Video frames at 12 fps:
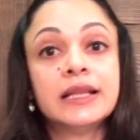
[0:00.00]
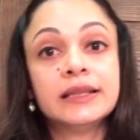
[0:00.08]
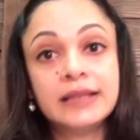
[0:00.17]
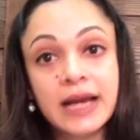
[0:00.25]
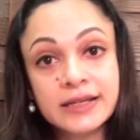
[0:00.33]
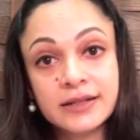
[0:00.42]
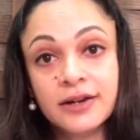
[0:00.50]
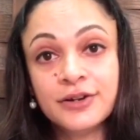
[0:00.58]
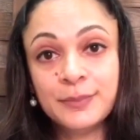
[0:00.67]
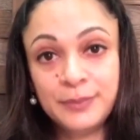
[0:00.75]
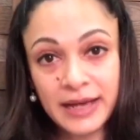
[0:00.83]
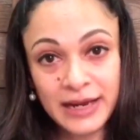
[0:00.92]
that are
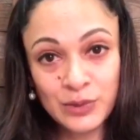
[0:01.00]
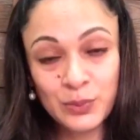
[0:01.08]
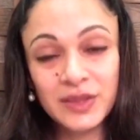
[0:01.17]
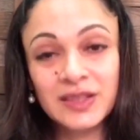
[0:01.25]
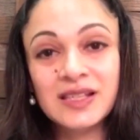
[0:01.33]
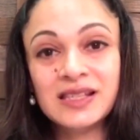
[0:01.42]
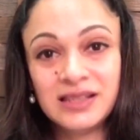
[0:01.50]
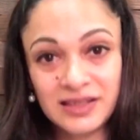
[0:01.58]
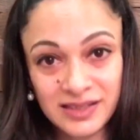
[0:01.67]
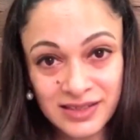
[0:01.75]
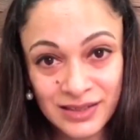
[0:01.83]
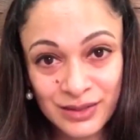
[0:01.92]
compliant with this
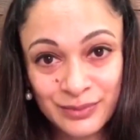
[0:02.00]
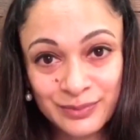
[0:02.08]
list.